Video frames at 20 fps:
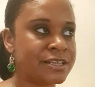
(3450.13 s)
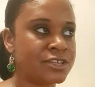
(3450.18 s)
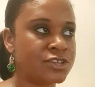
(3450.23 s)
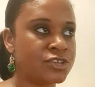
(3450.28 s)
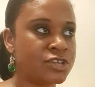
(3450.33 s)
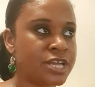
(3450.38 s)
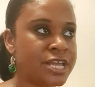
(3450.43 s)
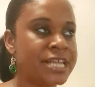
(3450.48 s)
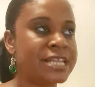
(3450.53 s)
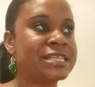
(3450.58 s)

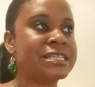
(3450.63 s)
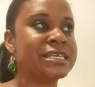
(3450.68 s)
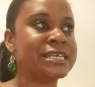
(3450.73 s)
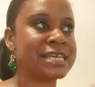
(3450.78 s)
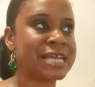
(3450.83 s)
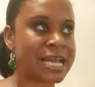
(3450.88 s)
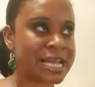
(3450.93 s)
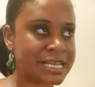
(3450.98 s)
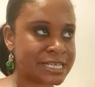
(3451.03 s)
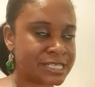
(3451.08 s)

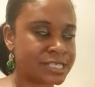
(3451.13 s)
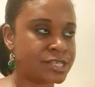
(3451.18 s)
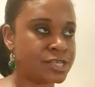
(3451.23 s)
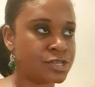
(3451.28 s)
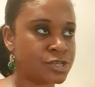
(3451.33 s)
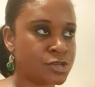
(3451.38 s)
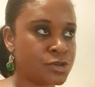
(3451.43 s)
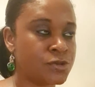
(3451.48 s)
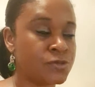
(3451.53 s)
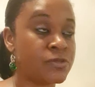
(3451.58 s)
indicates to
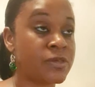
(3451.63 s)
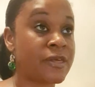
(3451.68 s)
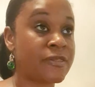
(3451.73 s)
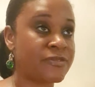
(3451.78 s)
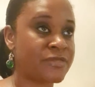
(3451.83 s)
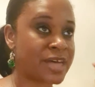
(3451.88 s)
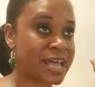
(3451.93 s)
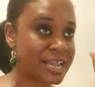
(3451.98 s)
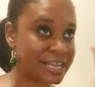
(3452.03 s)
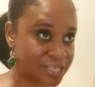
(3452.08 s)
you
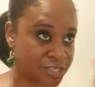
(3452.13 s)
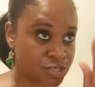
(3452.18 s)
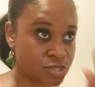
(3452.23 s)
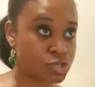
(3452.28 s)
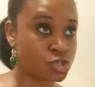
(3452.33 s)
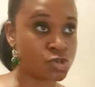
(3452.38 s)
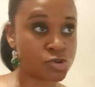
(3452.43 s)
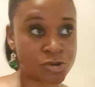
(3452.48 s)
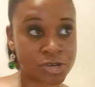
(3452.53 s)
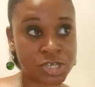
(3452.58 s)
that that is the
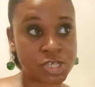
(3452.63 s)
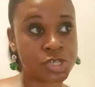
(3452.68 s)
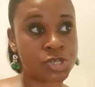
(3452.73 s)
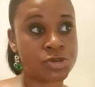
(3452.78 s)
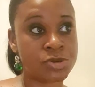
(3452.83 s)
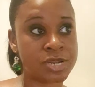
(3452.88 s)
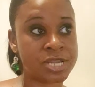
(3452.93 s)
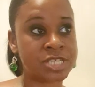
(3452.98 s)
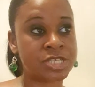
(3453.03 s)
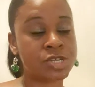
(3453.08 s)
choice
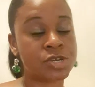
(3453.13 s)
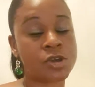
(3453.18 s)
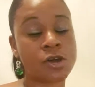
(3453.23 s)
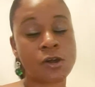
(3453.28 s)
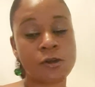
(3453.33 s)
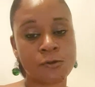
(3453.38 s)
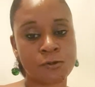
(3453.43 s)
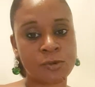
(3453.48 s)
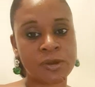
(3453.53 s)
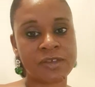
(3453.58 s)
you need to
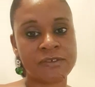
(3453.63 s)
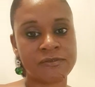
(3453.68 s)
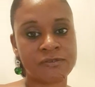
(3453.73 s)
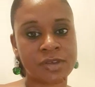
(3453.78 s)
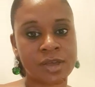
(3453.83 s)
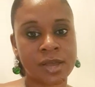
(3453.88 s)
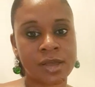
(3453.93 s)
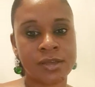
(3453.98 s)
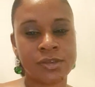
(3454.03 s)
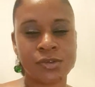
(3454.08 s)
go with.
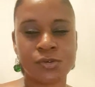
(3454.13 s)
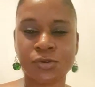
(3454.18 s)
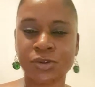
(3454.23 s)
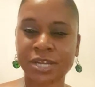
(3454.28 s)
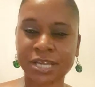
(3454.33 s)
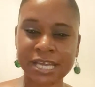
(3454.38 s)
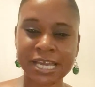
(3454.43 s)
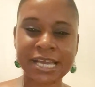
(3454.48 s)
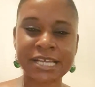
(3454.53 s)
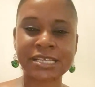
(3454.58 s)
You're going
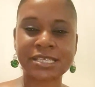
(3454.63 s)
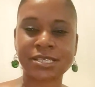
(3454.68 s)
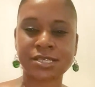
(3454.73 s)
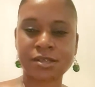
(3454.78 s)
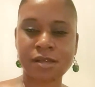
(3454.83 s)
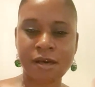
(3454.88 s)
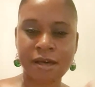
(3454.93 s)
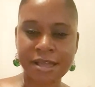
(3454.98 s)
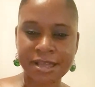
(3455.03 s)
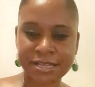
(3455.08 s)
to get
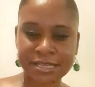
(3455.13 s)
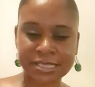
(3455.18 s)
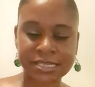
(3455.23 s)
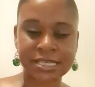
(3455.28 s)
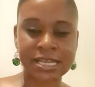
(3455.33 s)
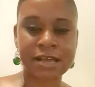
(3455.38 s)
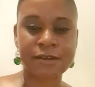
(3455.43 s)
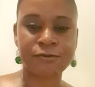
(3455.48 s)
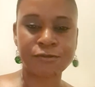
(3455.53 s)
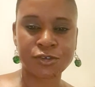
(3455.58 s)

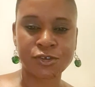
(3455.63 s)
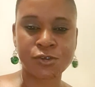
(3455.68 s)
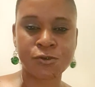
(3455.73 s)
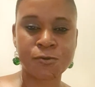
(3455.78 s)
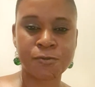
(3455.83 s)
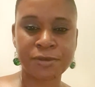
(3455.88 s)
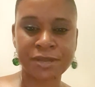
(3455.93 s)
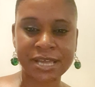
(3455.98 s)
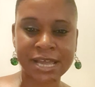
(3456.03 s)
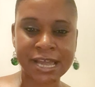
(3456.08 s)
signs that
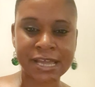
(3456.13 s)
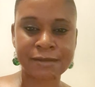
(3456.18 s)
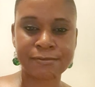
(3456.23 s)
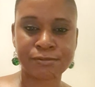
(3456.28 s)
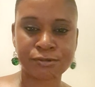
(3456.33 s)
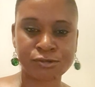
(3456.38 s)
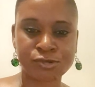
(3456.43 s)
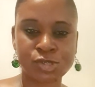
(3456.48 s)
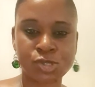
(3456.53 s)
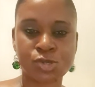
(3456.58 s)
you'll be
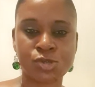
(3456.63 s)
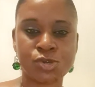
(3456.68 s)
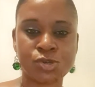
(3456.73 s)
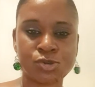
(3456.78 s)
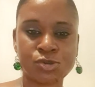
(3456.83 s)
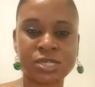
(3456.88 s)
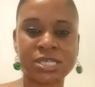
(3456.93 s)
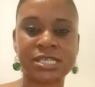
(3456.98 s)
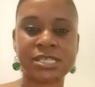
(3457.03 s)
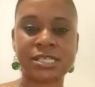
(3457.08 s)
able
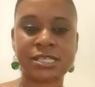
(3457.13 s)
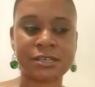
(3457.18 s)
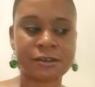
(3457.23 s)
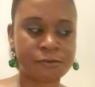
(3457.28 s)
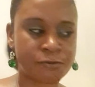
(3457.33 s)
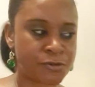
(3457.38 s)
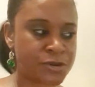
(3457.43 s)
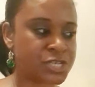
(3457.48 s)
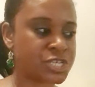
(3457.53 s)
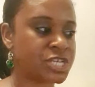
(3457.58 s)
to
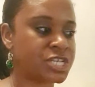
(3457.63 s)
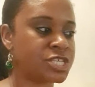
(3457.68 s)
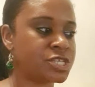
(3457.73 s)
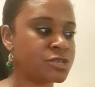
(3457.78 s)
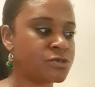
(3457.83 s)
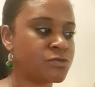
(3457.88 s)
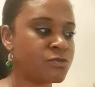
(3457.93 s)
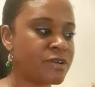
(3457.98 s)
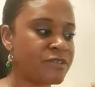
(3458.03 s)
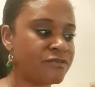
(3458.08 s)
distinguish as
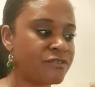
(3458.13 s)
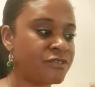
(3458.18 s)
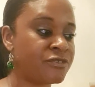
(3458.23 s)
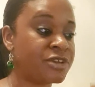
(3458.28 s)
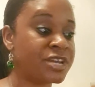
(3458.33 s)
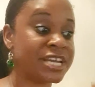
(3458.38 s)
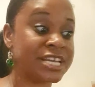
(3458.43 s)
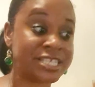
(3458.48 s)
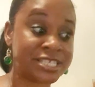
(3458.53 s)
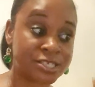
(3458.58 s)
to
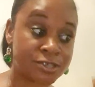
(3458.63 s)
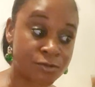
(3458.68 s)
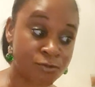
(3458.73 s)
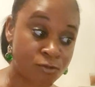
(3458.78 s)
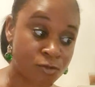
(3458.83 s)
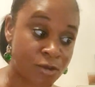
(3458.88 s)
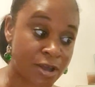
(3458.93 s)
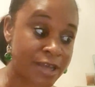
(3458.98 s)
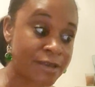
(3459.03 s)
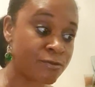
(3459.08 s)
whether it is the
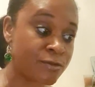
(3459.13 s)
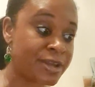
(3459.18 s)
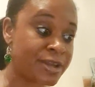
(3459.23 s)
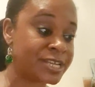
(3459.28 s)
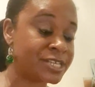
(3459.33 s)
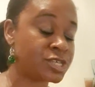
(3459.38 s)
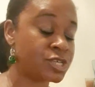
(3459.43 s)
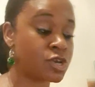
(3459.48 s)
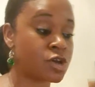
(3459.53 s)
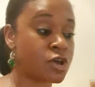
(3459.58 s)
right
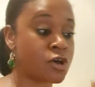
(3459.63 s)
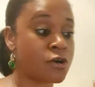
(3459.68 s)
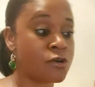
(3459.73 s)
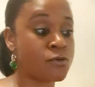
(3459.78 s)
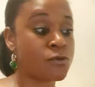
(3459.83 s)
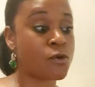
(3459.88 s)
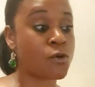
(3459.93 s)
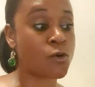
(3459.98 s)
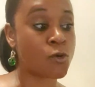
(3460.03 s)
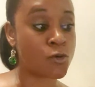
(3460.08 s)
way to
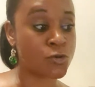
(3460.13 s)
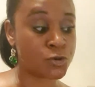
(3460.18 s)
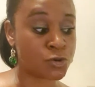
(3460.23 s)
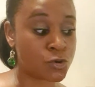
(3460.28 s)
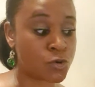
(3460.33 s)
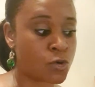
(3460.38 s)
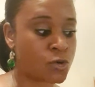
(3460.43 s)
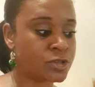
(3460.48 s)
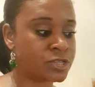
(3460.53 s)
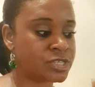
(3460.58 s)
go or
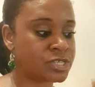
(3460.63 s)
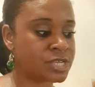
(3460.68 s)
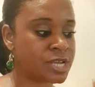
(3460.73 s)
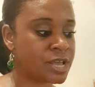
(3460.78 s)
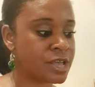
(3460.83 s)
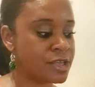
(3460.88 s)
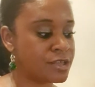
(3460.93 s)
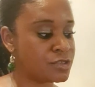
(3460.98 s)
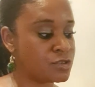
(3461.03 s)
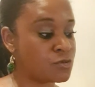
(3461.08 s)
not.
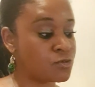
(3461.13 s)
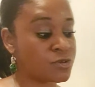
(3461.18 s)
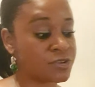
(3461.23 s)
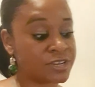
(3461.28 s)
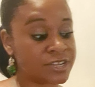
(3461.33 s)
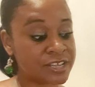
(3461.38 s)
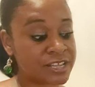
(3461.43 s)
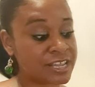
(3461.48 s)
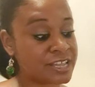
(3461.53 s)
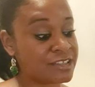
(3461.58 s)
You're
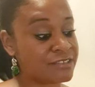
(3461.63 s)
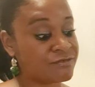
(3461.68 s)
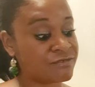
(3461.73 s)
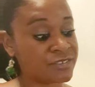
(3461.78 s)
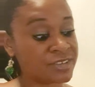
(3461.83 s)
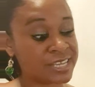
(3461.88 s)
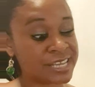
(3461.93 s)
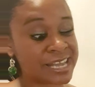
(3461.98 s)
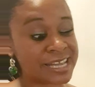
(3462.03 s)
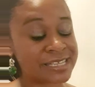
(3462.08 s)
going to
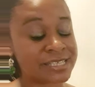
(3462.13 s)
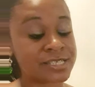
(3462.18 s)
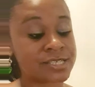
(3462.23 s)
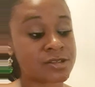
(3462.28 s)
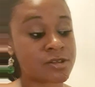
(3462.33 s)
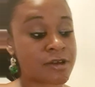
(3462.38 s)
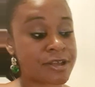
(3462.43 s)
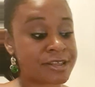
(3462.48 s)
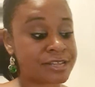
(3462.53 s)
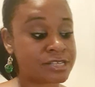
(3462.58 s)
even get
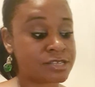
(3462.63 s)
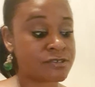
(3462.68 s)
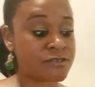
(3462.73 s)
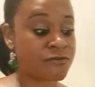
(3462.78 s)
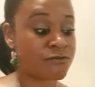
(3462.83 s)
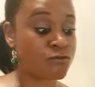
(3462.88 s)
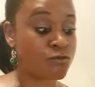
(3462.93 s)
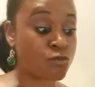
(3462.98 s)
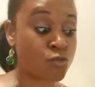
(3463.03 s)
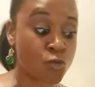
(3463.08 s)
signs
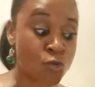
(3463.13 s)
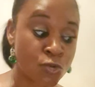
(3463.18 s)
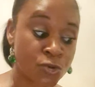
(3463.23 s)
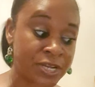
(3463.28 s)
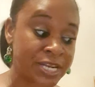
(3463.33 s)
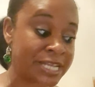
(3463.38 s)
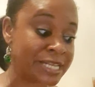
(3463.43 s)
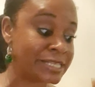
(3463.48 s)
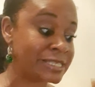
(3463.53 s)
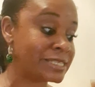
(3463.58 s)
of
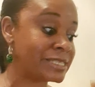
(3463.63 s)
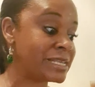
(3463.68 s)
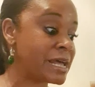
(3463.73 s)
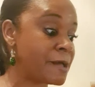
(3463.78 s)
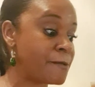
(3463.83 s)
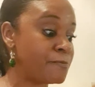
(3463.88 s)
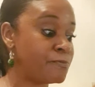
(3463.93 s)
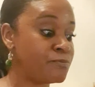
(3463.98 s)
warnings that